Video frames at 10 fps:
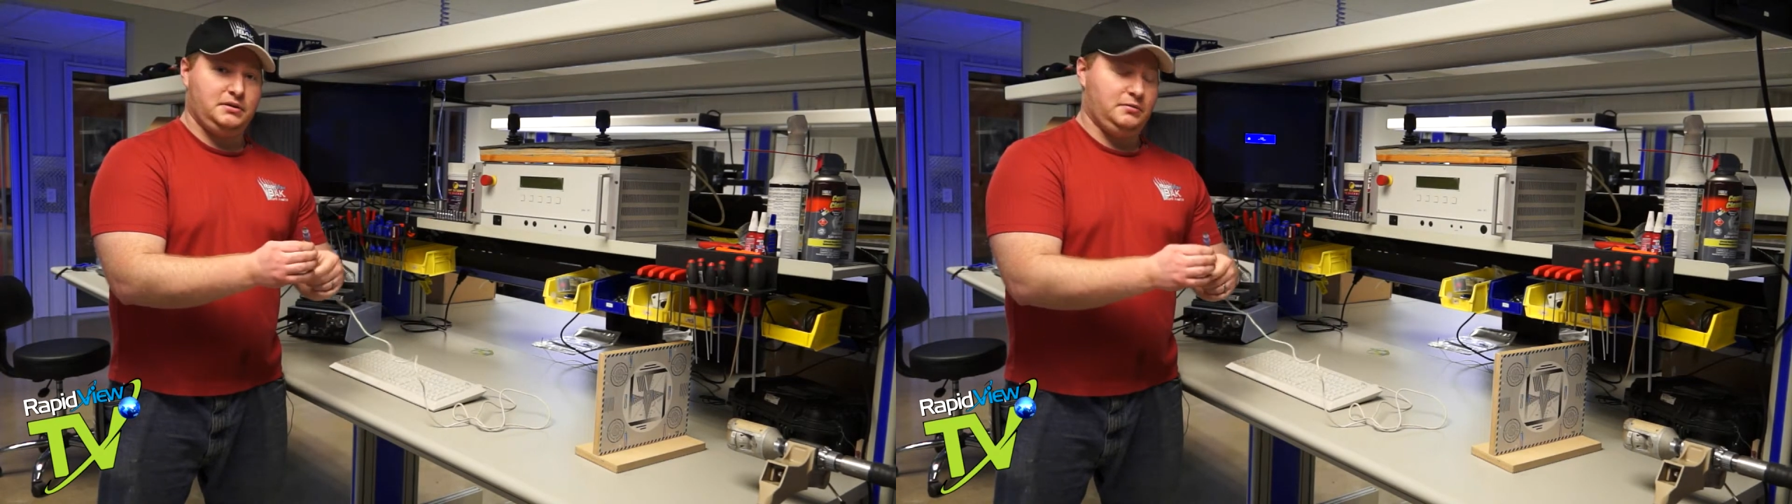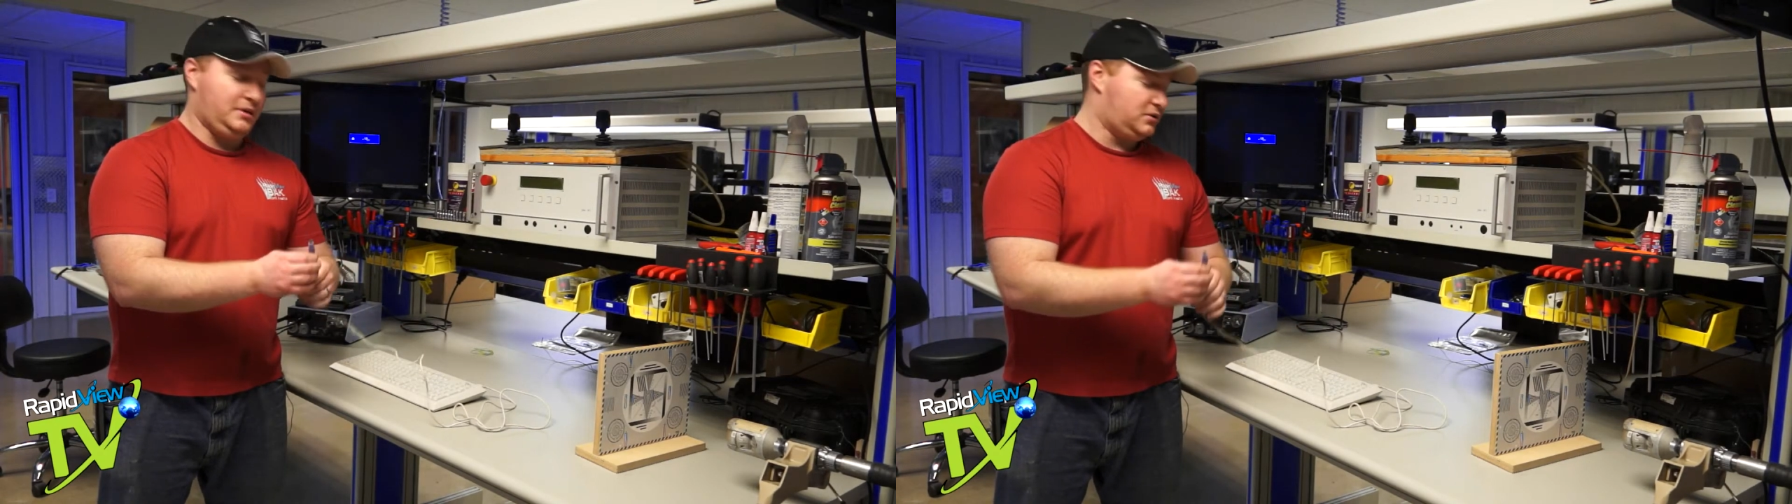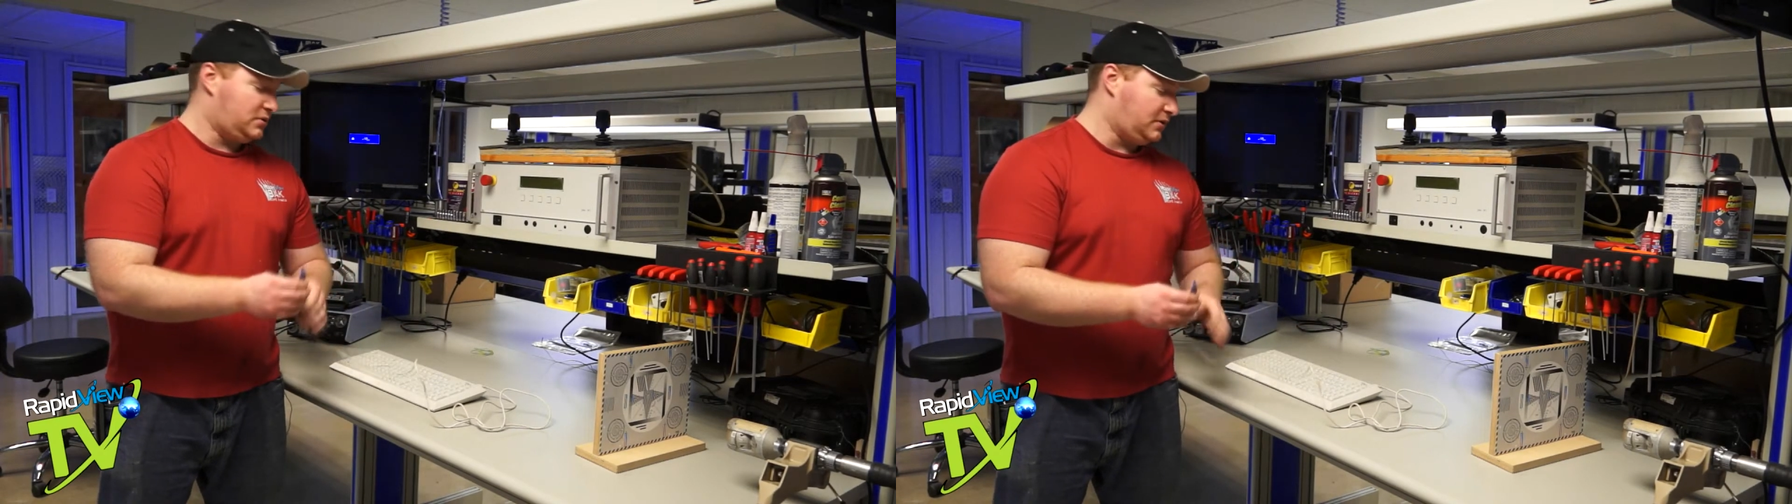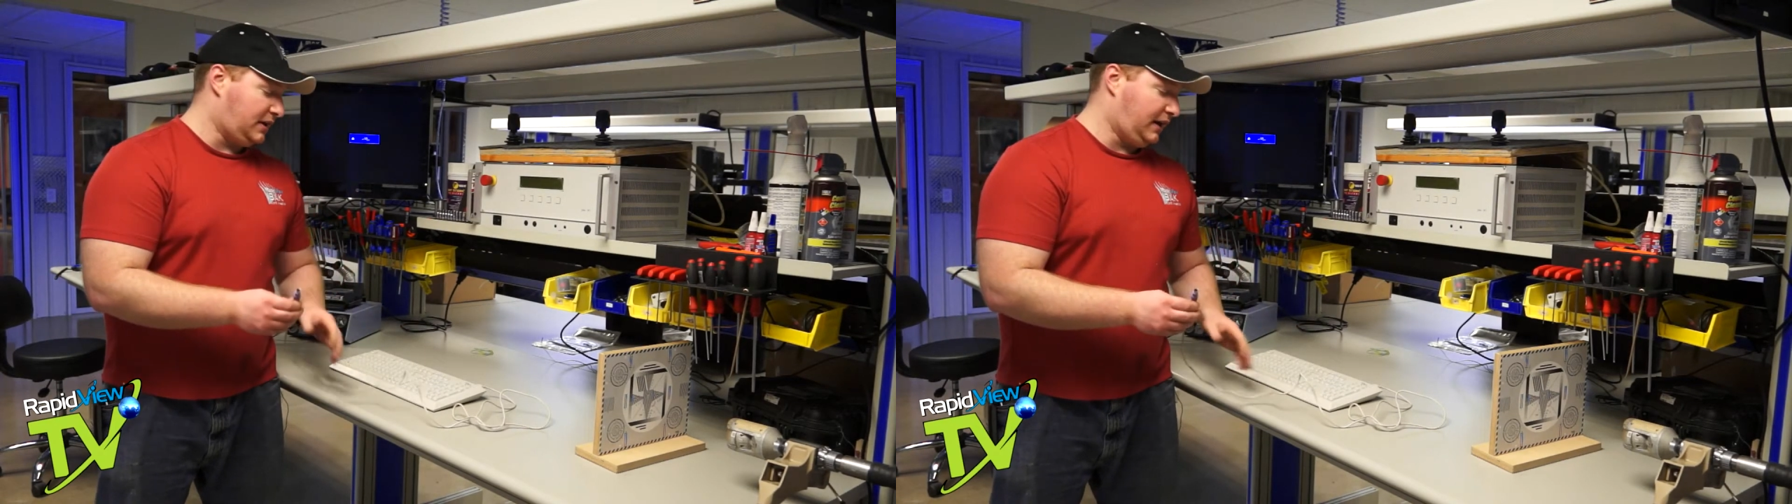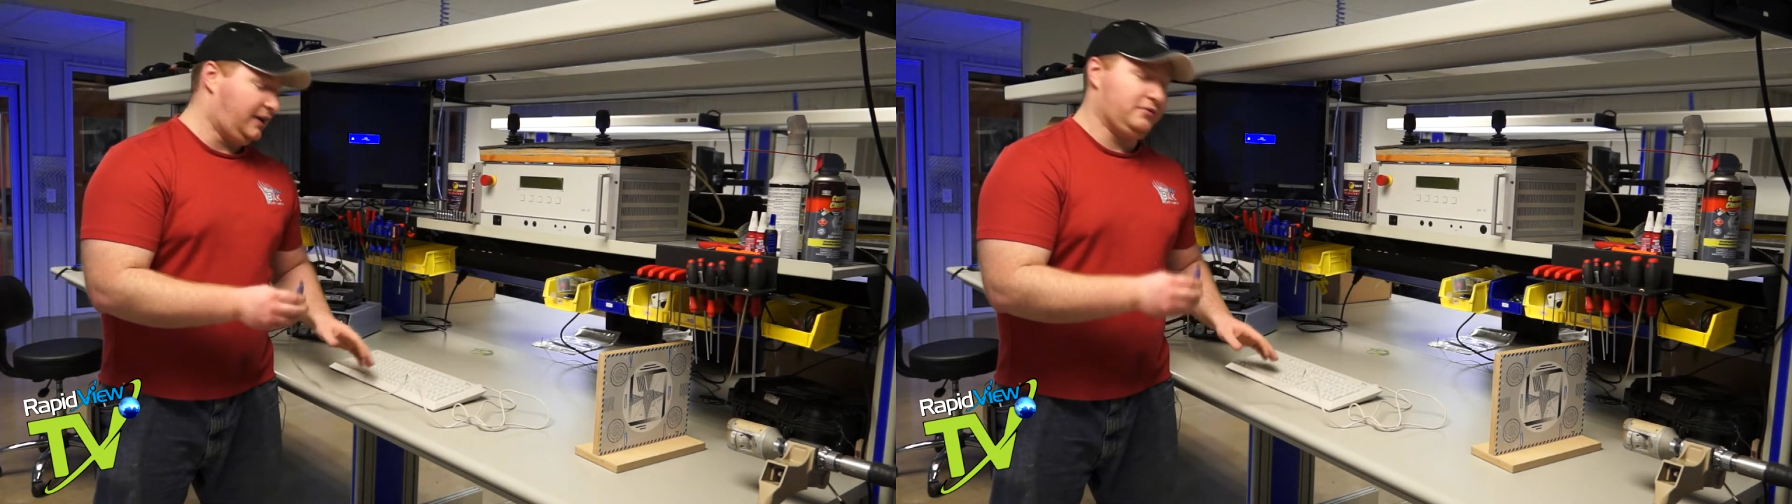and make sure that
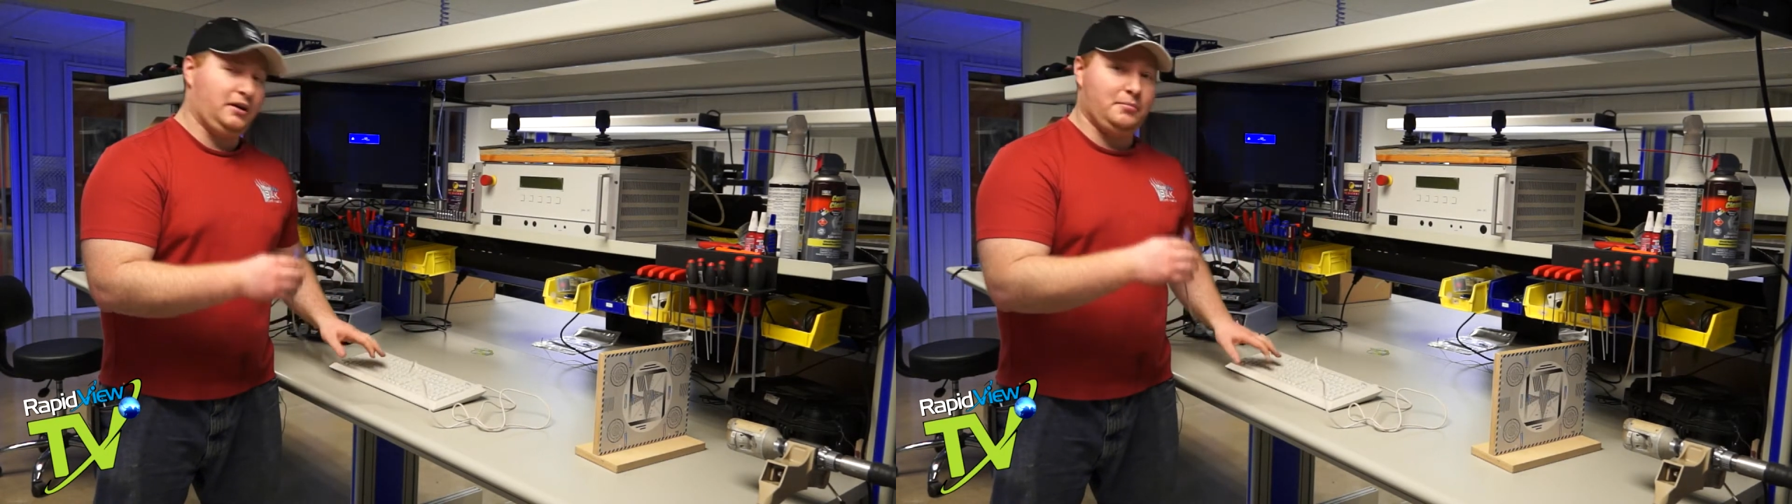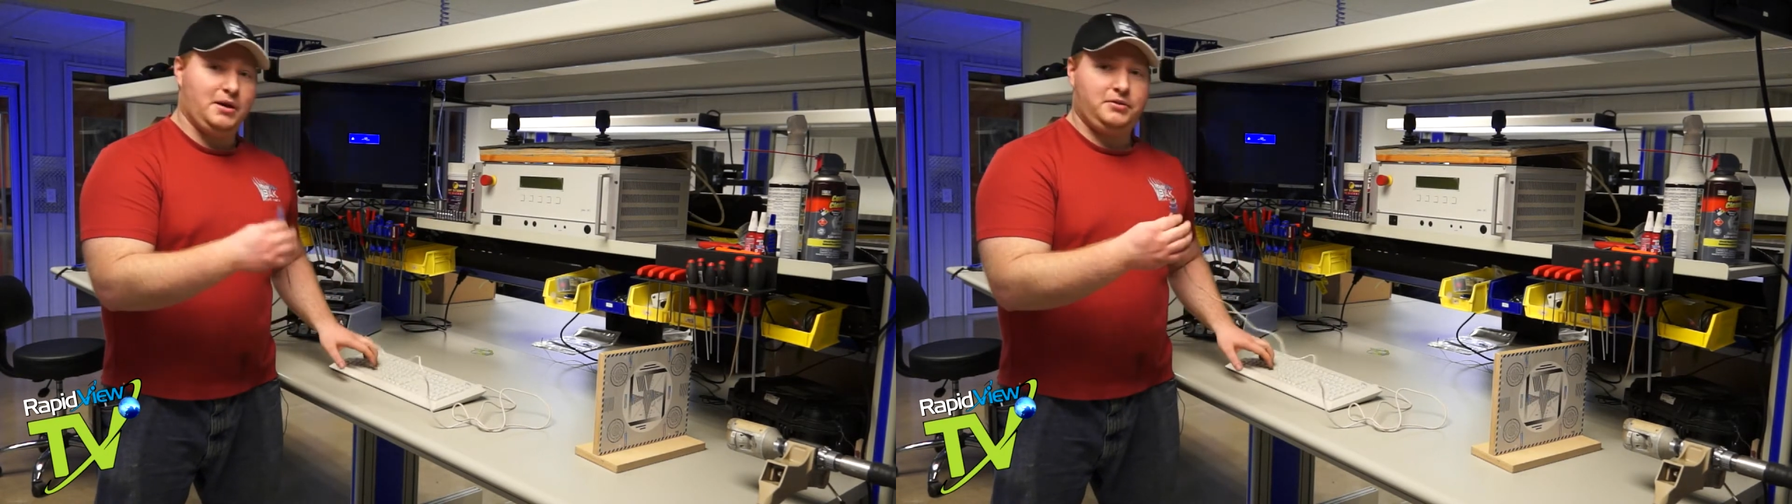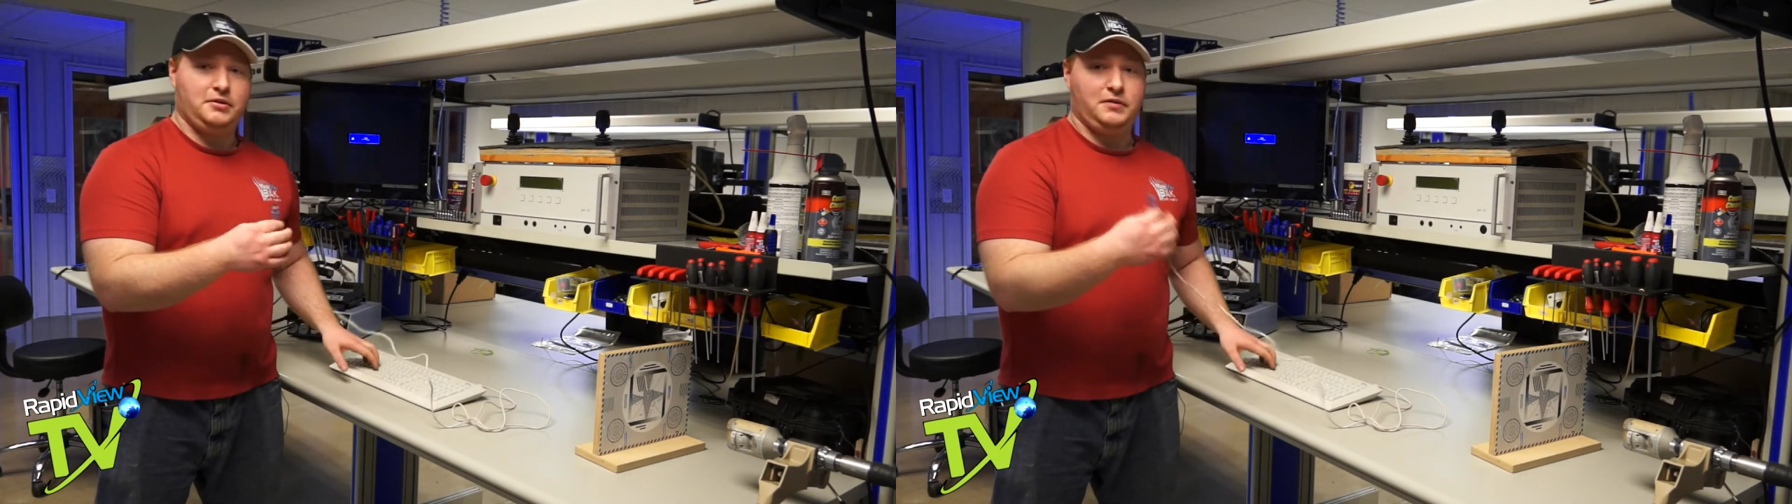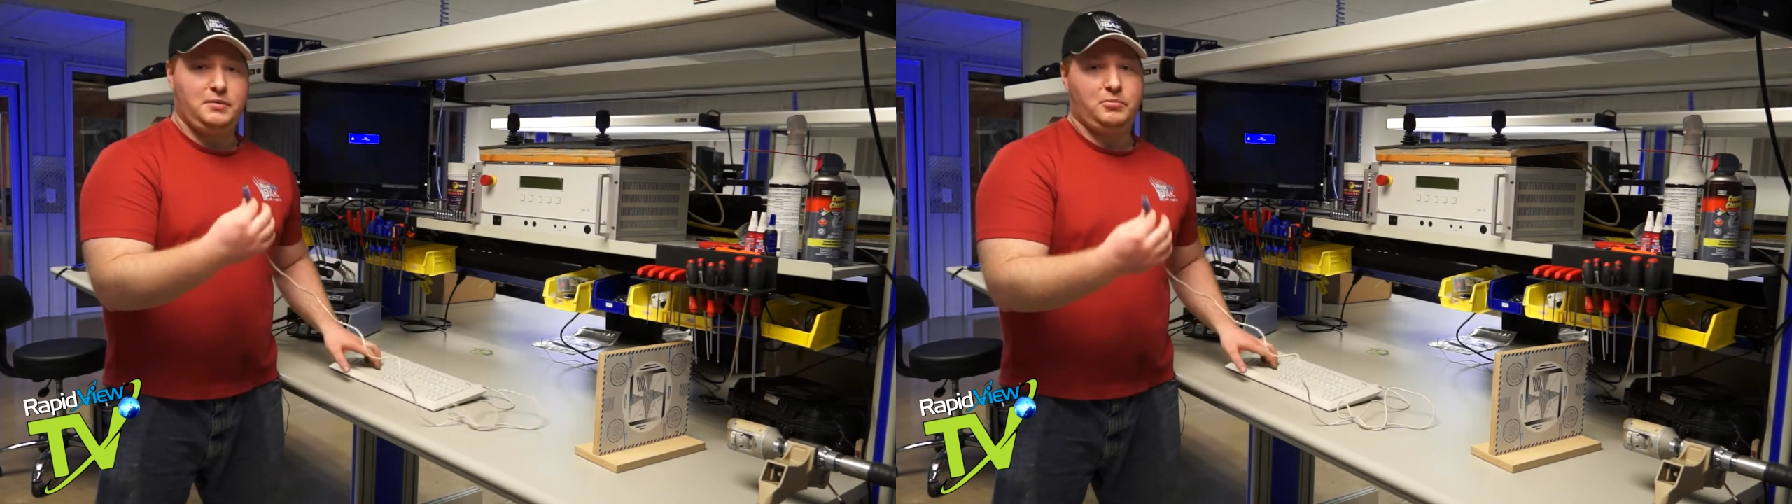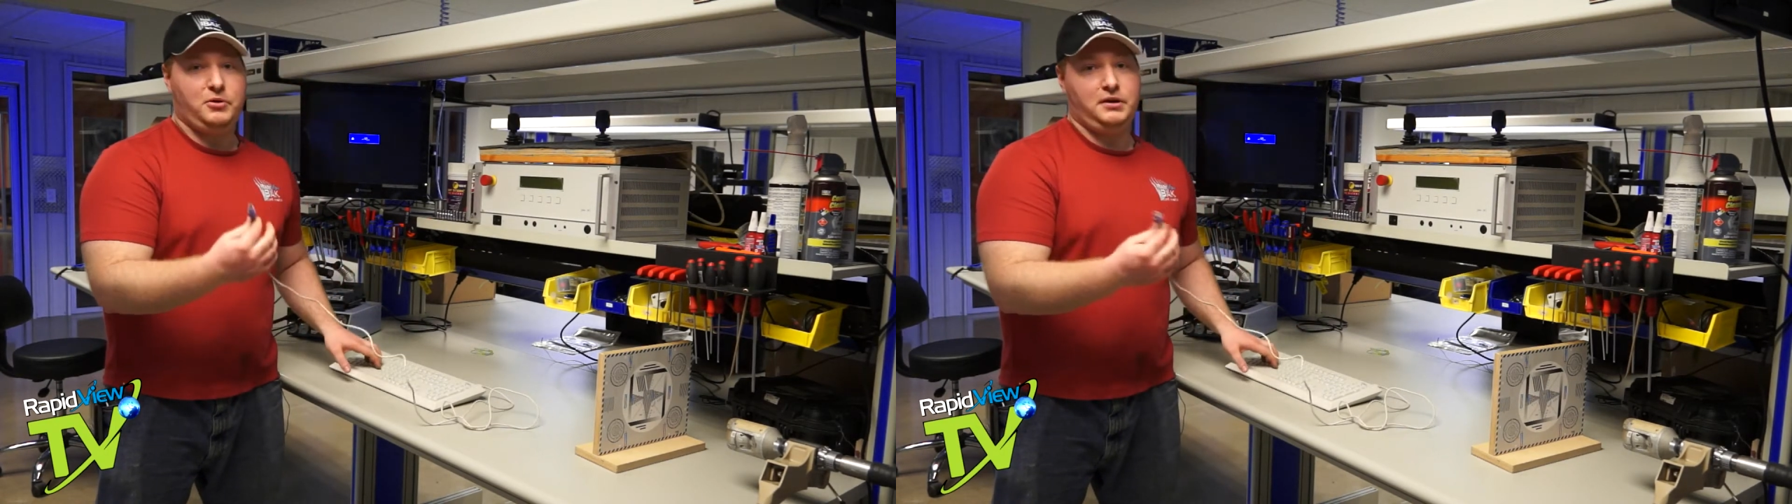I have a method of
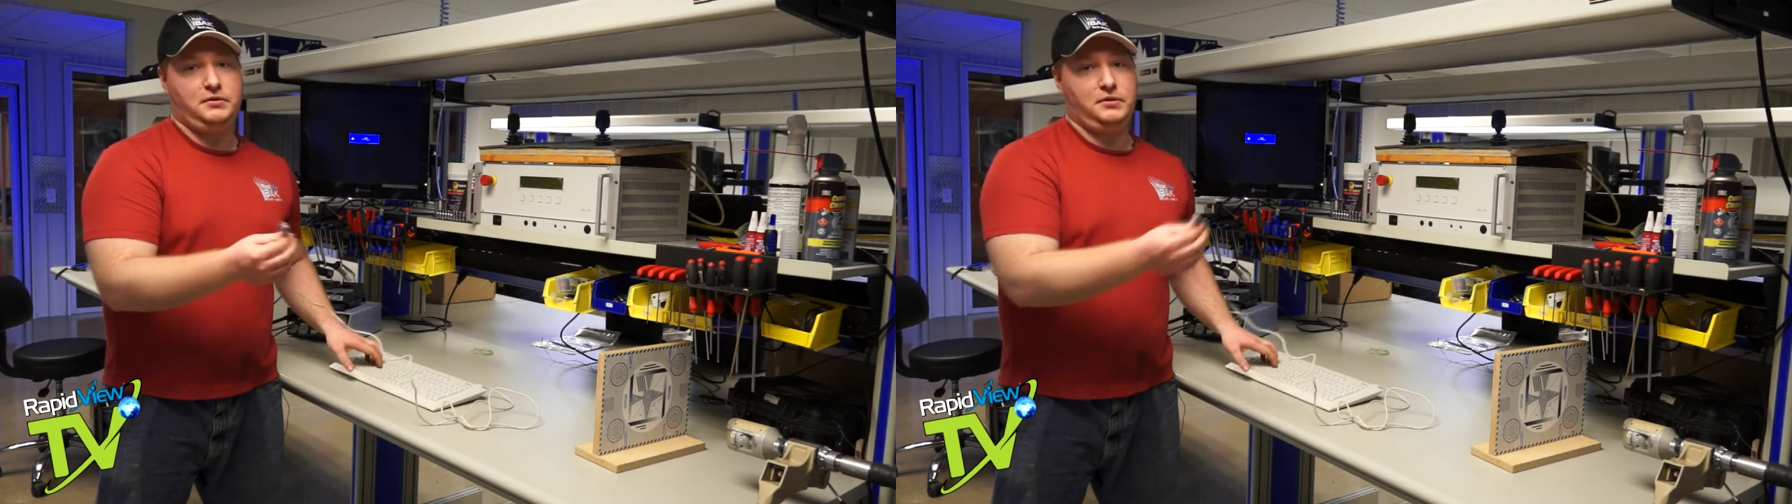inputting to